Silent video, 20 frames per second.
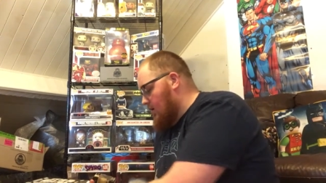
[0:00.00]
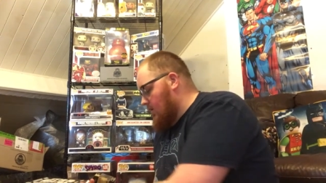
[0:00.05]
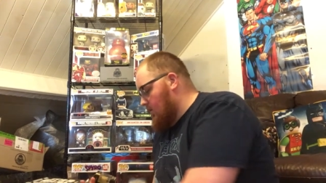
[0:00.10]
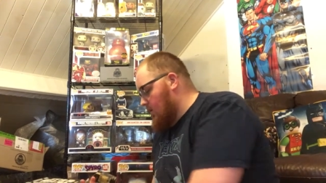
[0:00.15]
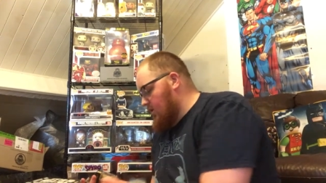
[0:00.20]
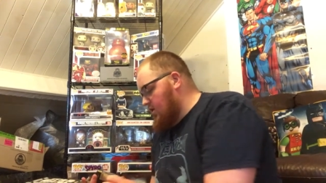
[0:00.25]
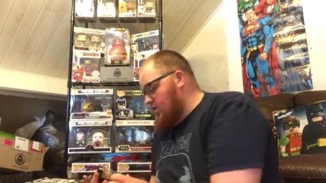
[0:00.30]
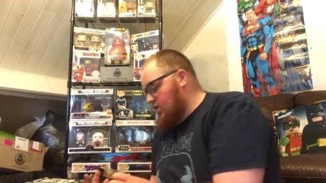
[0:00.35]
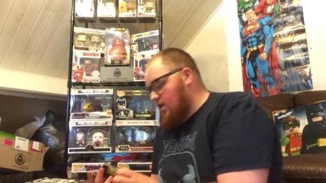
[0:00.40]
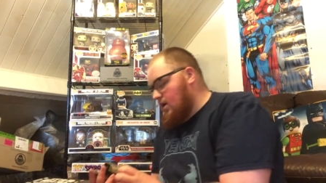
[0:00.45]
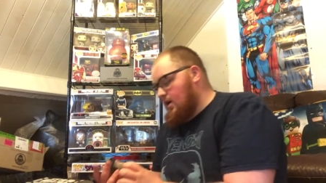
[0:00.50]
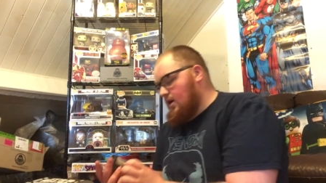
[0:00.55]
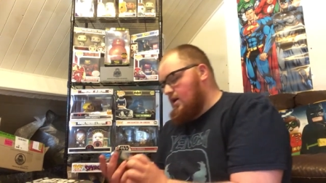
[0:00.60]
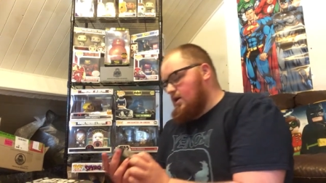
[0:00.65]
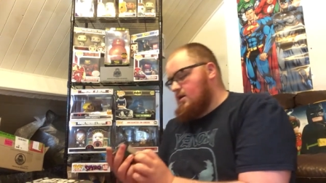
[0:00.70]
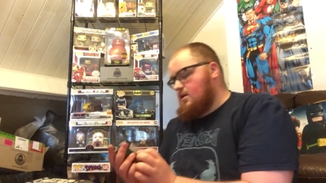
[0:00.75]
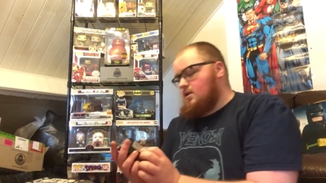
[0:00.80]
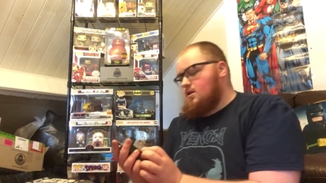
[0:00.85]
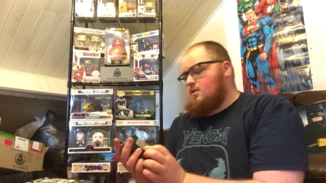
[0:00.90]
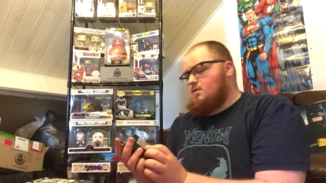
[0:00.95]
Which
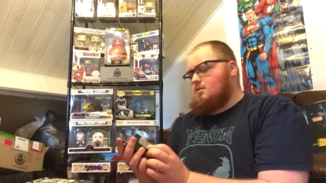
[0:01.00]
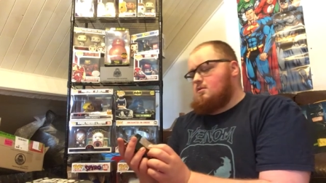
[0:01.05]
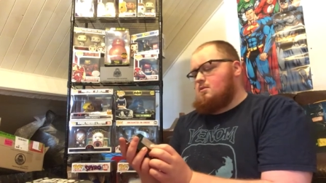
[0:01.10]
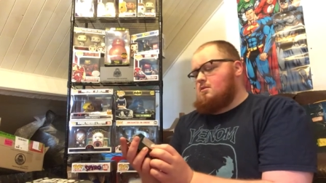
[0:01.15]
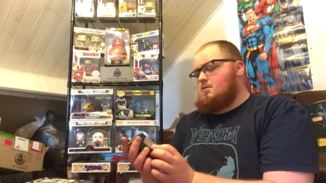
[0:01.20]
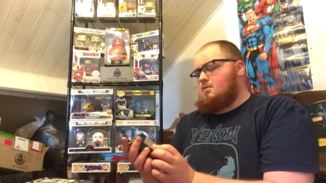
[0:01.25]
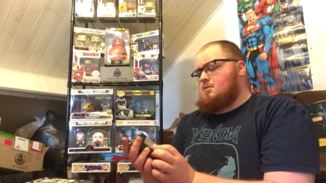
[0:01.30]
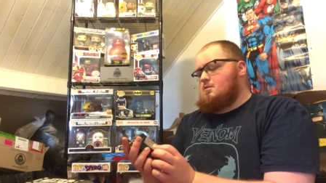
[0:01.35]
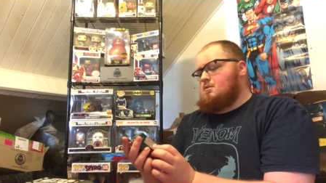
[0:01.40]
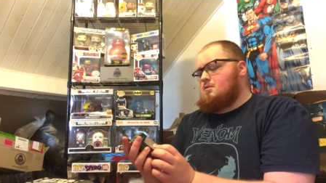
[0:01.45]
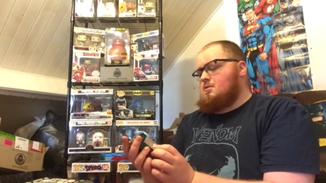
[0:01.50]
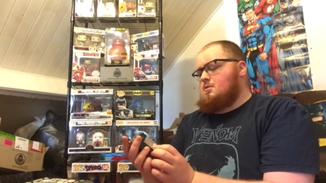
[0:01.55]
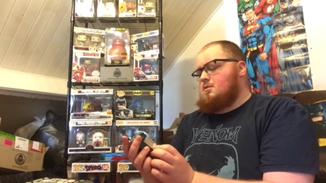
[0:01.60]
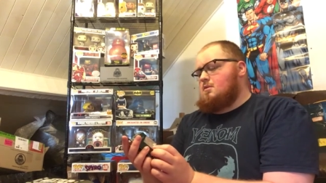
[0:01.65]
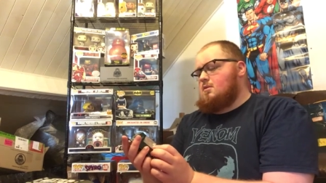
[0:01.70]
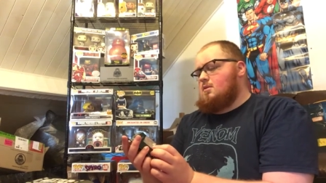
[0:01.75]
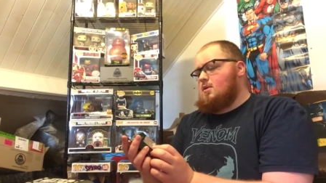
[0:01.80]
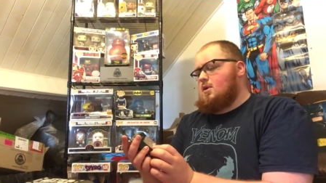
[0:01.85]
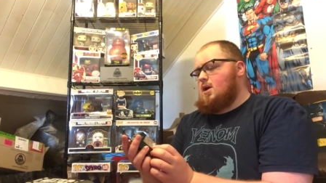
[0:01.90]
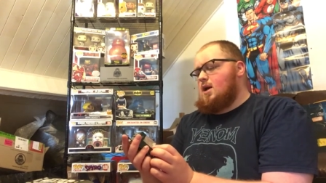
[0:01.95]
is
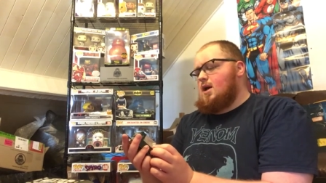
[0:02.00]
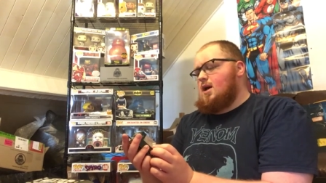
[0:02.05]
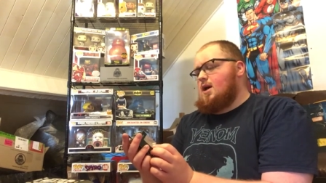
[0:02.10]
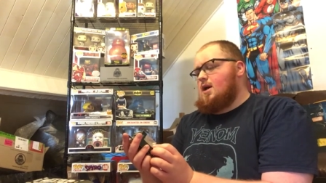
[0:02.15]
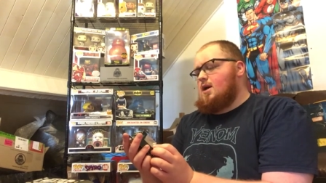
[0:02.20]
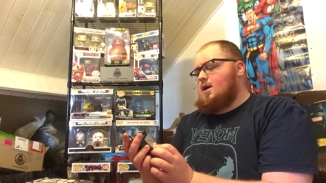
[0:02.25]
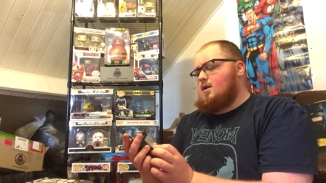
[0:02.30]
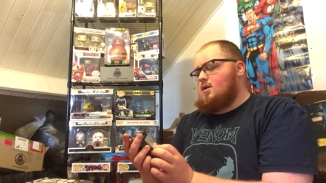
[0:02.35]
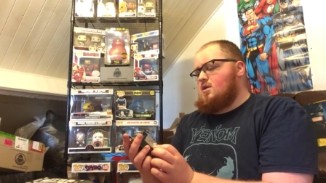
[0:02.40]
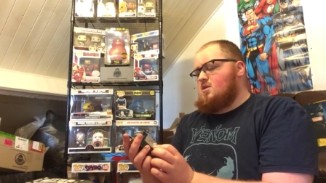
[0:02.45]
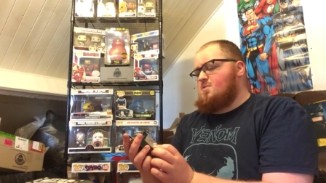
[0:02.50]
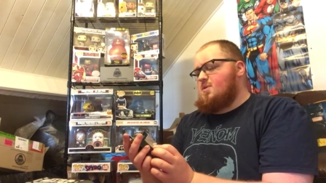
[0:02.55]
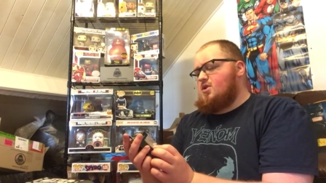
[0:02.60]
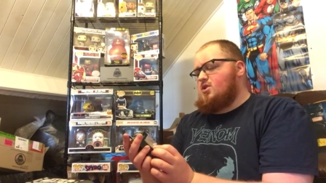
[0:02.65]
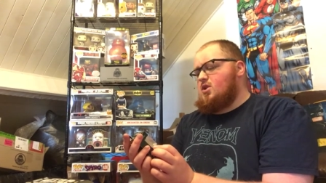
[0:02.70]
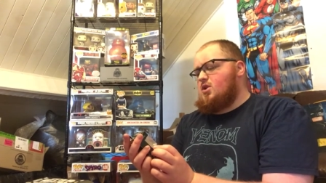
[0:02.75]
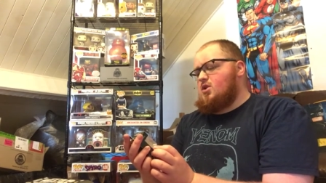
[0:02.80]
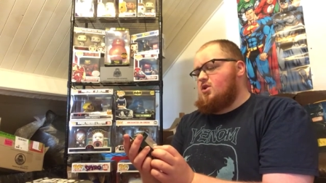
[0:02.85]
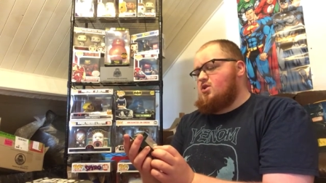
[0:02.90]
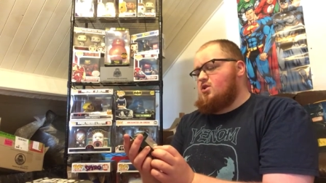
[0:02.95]
a
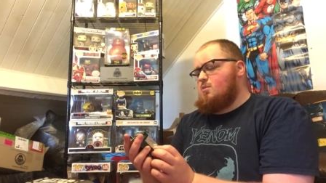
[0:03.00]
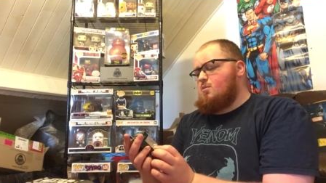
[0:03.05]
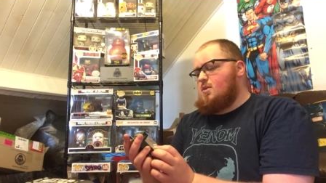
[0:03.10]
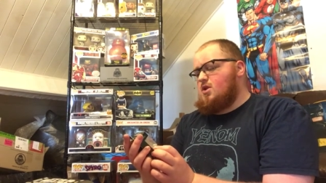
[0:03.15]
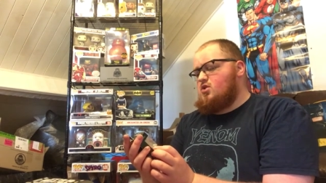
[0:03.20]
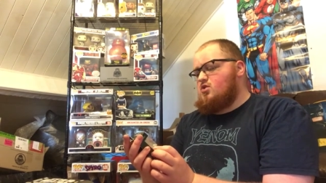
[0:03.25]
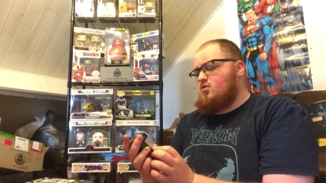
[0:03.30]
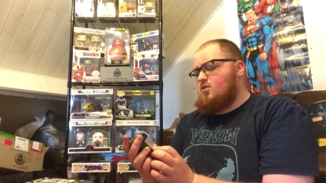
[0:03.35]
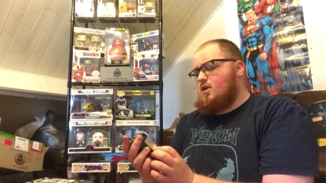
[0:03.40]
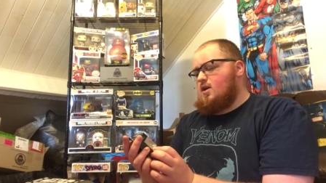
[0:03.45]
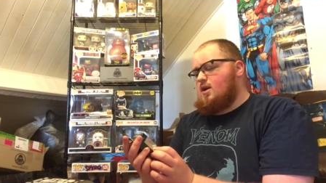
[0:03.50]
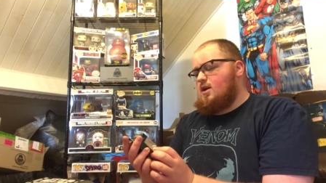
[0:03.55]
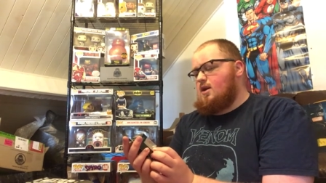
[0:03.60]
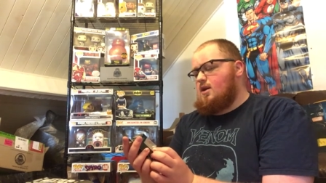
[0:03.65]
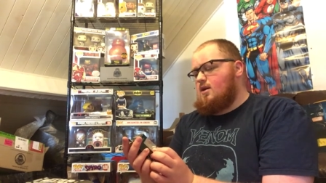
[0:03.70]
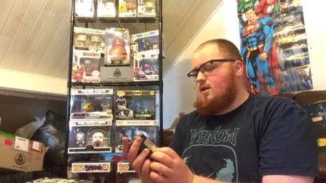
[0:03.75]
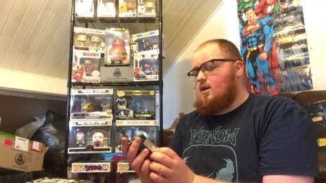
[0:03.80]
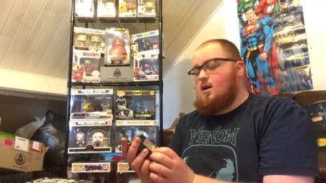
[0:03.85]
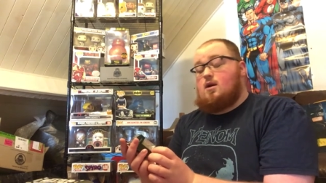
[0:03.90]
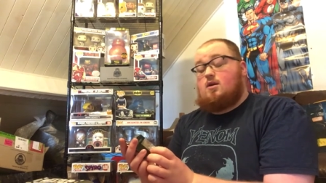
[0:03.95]
special edition
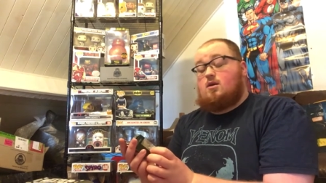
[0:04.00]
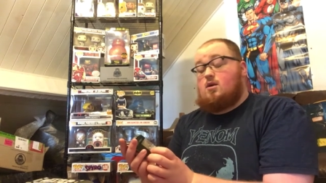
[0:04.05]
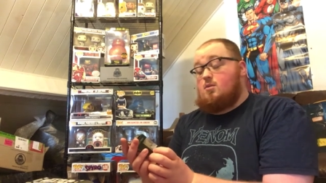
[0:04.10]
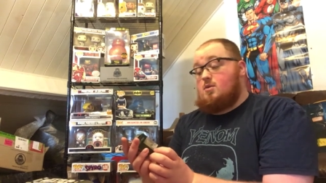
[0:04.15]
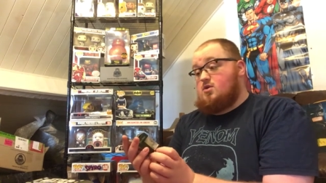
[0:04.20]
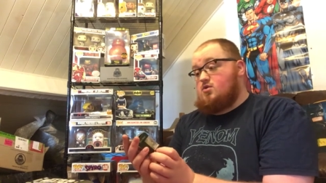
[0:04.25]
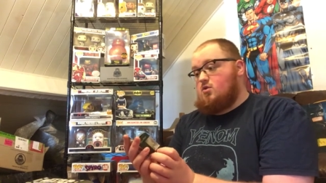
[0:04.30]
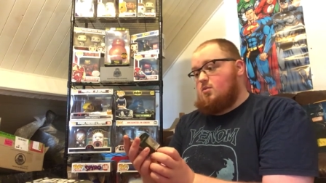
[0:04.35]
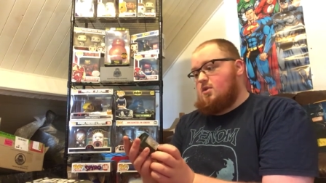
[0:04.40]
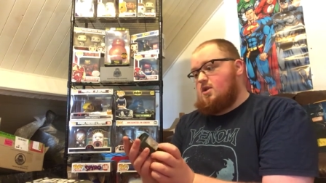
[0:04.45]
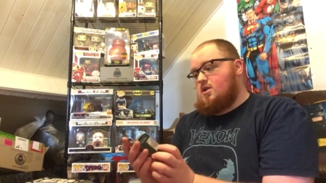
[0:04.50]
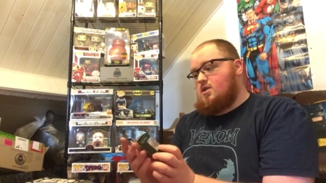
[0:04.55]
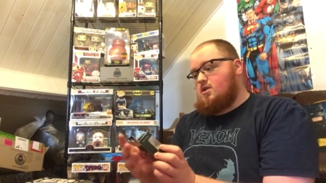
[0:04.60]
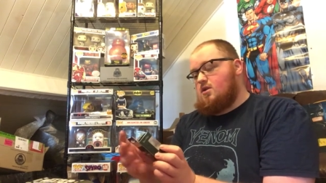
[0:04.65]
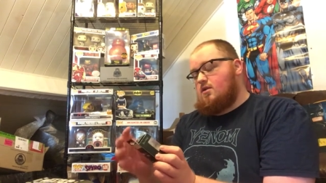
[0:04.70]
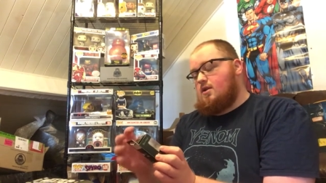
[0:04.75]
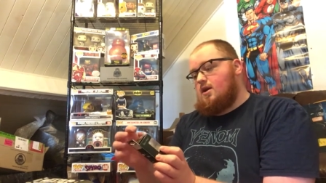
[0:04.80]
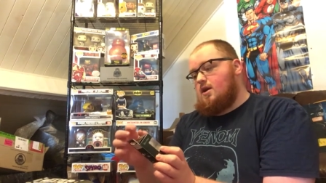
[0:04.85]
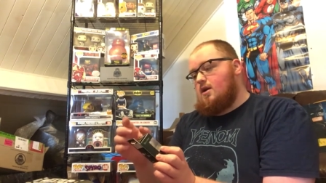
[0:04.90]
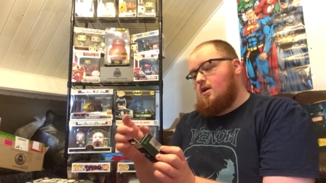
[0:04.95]
mystery, uh, not mystery mini,
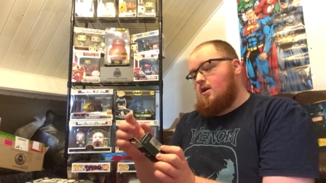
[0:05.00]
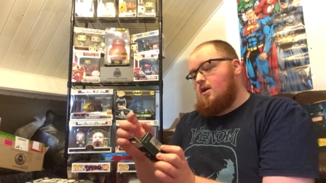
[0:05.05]
sorry.